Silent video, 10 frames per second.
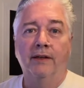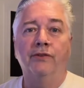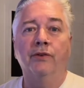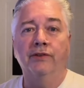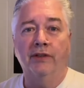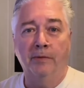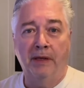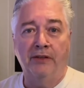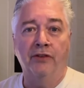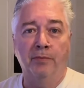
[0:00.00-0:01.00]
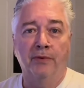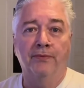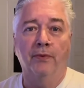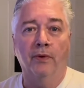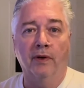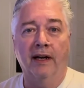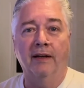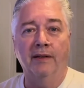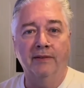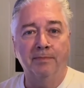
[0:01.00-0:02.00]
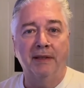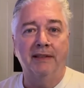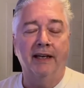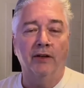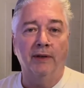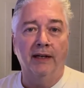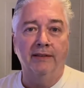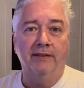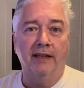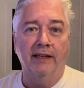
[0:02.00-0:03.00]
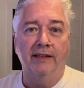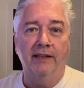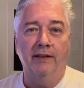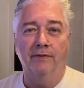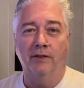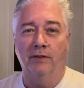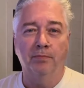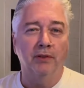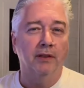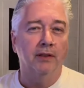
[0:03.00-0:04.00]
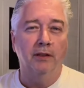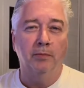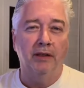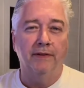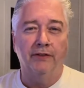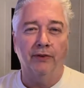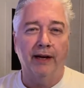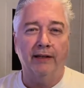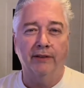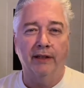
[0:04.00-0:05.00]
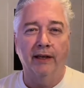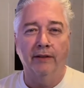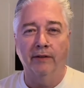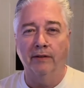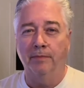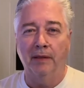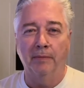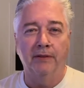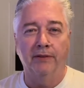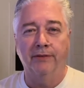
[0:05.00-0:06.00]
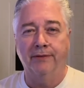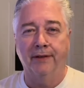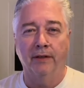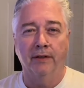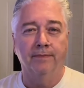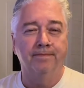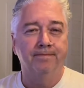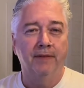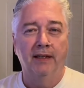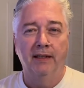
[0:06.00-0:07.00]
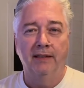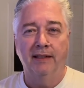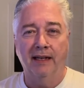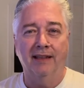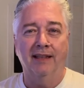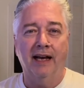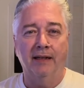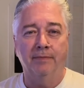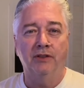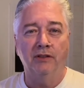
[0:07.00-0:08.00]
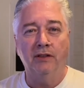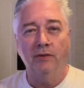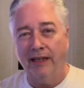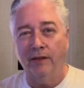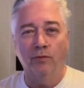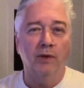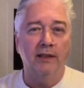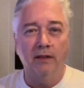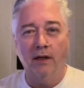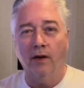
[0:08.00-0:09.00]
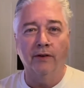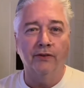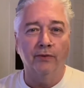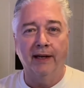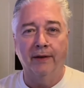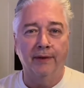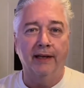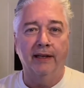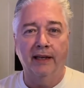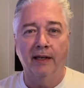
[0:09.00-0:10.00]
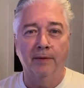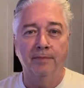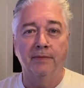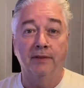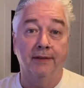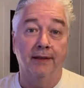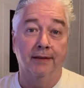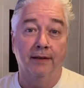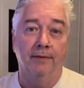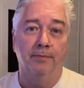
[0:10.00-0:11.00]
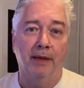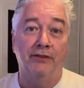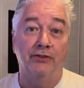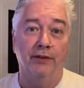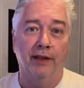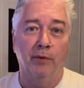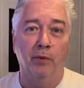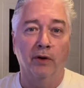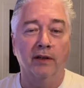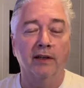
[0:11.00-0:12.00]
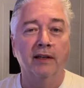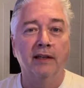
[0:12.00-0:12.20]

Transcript: So as I mentioned before, I've been kicking around this idea of just putting a little bit of a track together, maybe not a lot, just so I can run cars around. Again, I'm just make sure they work.